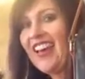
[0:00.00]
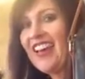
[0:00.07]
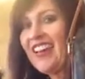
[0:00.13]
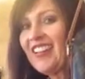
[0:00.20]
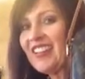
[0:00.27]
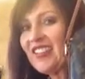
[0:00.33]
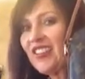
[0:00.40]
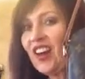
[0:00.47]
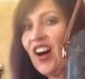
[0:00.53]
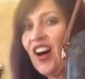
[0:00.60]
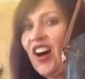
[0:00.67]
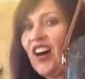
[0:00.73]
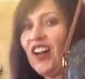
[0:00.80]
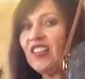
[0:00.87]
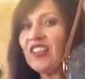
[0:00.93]
It's
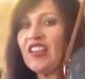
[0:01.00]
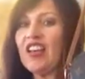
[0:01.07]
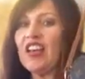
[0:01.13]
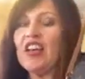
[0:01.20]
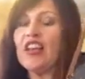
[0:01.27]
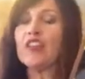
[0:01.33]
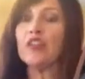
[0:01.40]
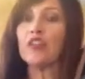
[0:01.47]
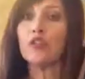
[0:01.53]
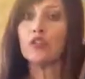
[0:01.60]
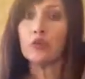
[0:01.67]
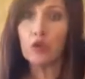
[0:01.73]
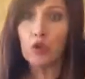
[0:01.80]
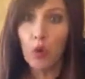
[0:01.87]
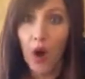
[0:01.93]
called the
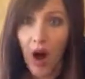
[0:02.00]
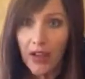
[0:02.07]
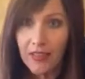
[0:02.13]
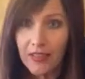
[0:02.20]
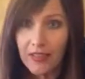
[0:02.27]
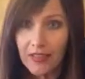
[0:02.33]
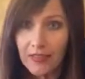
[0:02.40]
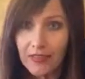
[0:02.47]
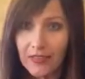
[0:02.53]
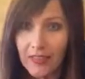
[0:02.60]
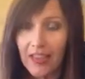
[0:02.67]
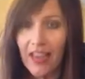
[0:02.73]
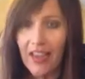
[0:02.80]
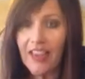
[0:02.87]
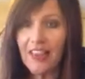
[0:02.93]
Drouot,
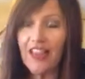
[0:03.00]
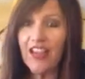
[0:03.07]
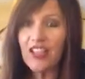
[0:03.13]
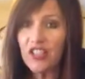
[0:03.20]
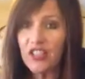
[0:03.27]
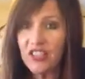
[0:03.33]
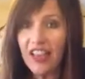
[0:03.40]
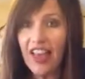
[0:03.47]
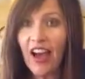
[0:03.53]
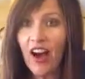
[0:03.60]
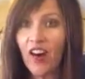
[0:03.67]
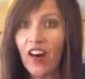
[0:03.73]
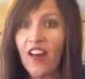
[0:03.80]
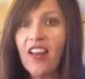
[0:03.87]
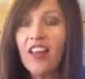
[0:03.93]
and that's just
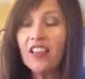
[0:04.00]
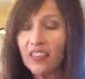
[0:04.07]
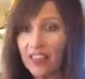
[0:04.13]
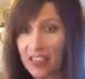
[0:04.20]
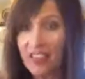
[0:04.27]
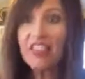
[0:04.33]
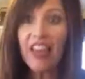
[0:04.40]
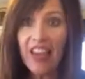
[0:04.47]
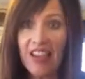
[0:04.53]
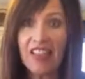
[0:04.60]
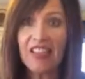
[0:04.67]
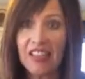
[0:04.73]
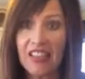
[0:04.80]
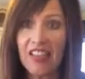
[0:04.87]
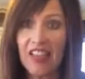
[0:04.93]
how this
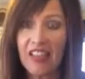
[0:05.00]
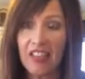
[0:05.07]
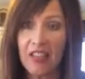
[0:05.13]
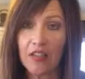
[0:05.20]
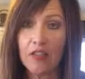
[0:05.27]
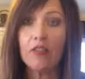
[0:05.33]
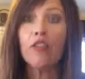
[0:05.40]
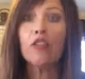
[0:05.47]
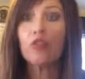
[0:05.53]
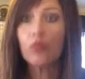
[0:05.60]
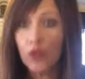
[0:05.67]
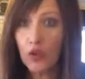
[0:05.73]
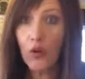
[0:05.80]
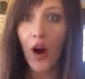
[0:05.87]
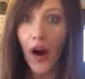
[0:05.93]
Texan says it, the
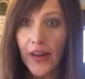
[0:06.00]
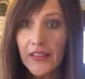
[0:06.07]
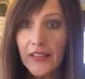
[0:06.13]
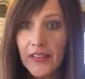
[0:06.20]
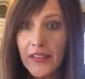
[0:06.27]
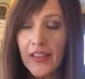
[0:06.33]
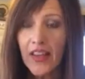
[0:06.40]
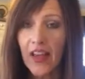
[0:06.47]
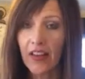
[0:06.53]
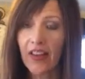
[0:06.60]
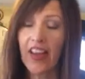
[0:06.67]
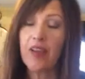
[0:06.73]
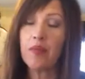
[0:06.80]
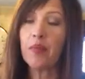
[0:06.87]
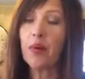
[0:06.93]
Drouot.
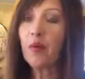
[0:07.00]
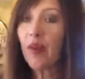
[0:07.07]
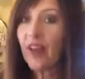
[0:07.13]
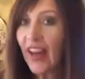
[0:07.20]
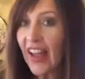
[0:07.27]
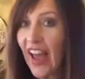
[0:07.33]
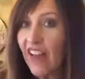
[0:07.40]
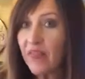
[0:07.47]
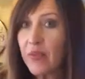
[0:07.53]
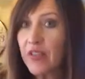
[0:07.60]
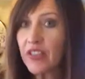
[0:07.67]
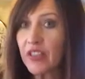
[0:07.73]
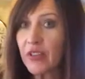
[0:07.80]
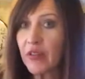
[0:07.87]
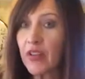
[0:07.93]
Okay, but what I have
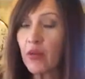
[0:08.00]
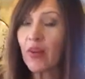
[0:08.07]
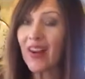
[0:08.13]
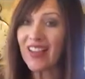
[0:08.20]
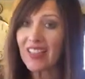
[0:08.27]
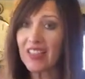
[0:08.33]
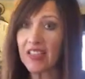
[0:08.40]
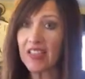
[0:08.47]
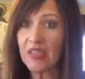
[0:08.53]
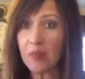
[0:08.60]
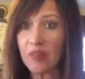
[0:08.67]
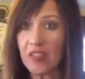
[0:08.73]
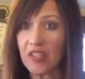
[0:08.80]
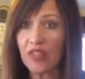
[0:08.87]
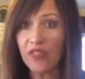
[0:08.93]
been doing when I see
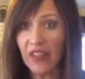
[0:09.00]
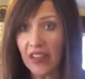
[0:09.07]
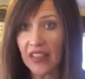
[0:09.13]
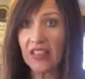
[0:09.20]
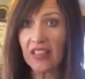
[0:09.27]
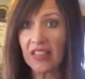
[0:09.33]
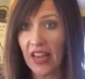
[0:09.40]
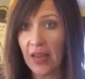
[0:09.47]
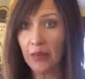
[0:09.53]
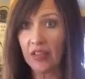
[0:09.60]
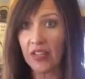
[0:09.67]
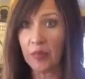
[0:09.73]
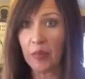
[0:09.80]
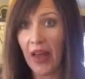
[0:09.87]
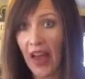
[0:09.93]
some of these fancy names of
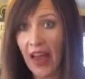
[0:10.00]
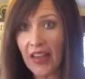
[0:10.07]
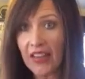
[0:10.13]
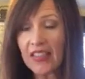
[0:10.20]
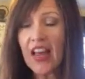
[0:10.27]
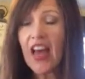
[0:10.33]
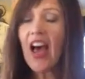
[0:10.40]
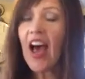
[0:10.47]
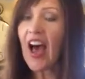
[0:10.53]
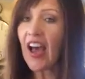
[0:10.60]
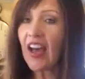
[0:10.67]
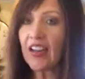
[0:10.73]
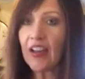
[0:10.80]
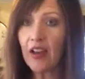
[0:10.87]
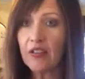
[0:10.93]
these bags,
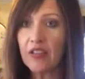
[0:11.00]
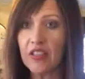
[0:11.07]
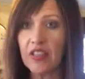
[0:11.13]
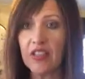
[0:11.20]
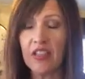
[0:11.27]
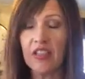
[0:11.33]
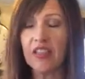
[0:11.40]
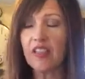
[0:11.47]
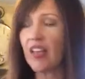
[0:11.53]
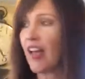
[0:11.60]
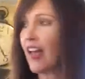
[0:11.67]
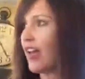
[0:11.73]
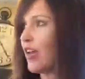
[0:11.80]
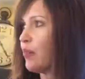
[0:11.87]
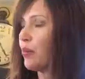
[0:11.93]
I go to this
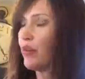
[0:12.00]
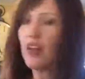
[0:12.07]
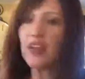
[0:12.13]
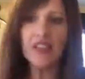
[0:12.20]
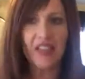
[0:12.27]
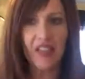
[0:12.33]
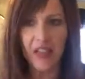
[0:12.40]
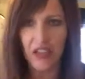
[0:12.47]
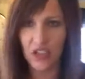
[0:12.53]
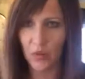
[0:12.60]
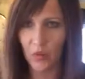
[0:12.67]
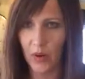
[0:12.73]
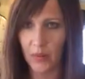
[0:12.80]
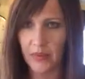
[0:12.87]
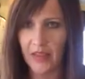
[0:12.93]

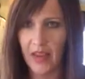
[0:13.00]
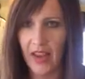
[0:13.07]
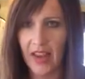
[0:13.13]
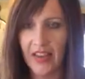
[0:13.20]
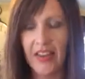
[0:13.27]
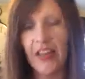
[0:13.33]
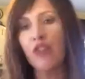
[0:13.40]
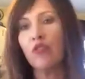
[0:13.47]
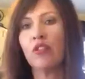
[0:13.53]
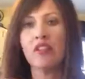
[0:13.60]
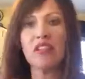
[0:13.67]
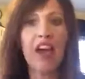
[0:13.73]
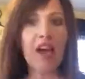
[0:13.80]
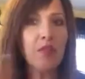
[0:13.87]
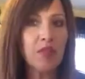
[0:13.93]
pronunciation website, and you can
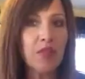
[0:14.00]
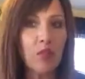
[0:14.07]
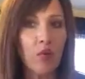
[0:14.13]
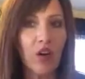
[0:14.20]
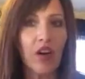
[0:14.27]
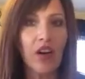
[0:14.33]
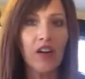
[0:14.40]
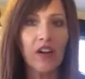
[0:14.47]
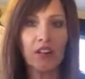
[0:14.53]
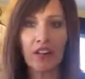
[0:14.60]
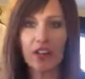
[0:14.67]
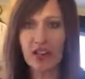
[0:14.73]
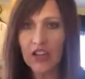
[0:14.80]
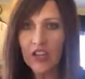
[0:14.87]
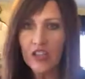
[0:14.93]
type in the word and
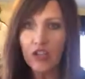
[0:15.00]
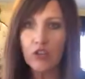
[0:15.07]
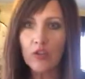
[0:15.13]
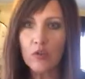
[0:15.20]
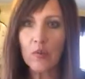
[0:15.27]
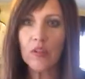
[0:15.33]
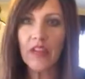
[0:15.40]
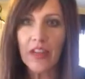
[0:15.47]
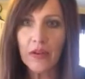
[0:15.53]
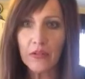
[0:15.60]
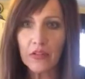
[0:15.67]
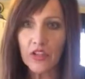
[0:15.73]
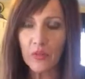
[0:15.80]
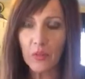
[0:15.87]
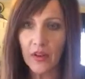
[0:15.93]
then choose what
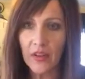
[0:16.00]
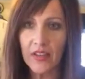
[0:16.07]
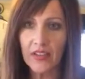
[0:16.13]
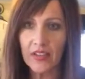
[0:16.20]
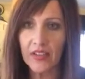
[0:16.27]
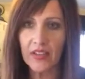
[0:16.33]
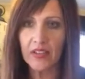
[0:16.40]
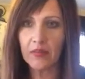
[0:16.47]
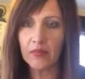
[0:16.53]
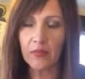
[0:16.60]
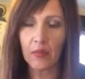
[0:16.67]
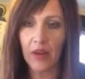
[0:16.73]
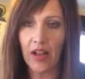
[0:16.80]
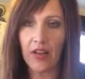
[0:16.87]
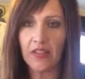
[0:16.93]
language you want it to
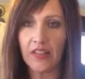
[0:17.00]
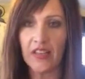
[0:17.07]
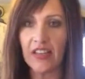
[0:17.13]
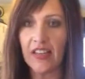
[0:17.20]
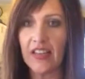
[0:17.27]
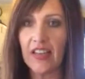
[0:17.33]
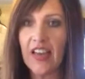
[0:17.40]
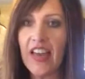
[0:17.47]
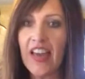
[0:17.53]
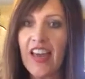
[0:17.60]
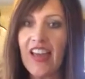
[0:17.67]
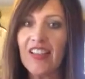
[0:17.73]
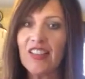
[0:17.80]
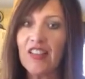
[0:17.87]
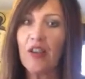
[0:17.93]
pronounce it in.
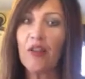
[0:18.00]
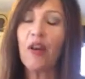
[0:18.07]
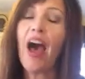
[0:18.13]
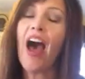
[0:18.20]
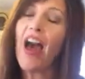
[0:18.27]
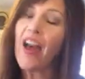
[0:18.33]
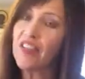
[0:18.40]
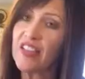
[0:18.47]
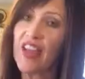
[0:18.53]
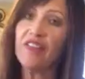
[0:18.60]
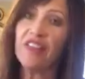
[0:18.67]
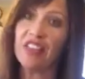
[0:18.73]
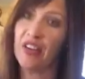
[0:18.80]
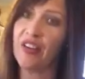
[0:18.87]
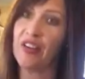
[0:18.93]
And so I just have
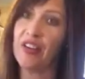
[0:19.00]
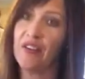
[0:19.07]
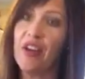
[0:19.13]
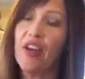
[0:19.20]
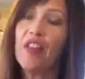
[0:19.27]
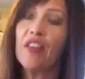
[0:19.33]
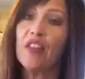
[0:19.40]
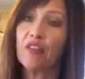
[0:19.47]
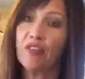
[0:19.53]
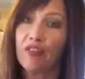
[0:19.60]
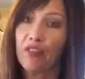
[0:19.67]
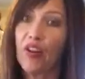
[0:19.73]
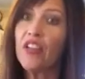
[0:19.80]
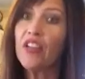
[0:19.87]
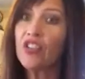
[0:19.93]
to tell you, the
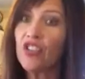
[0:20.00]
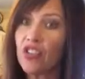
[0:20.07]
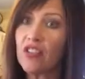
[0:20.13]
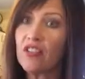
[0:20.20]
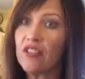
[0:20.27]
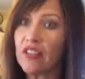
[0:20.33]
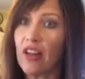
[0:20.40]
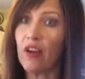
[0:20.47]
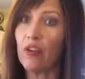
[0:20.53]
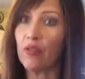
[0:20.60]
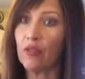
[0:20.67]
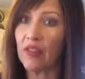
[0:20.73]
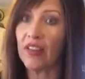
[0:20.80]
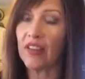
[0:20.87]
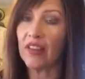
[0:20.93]
French, you
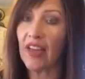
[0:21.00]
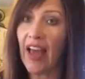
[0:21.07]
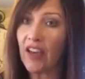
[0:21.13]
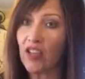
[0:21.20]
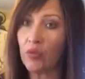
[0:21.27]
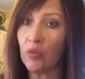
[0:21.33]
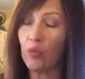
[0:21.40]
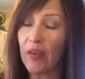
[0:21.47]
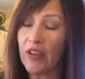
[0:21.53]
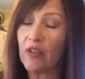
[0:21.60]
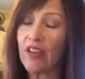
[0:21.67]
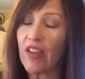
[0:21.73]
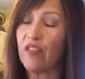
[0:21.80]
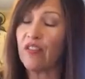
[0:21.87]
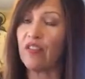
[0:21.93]
know, the actual way you
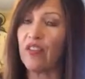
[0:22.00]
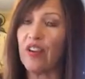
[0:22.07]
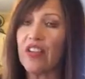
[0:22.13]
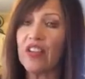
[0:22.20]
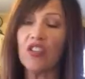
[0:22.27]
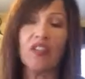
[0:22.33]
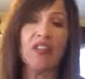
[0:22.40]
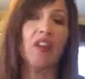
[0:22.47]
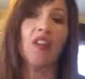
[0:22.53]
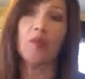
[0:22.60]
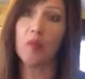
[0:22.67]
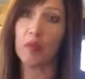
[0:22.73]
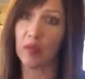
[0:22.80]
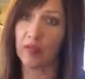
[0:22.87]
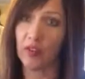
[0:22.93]
say it in French, it sounds
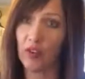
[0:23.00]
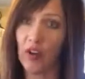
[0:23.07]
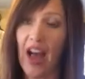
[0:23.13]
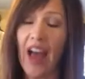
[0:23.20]
beautiful.